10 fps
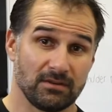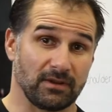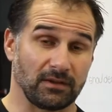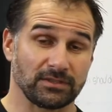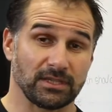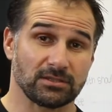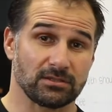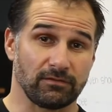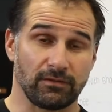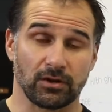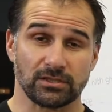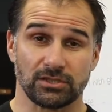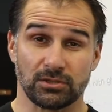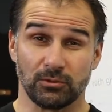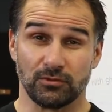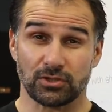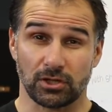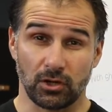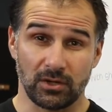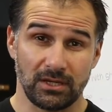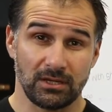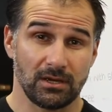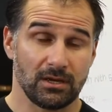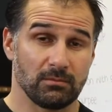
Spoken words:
5 sets. The focus is to move slowly,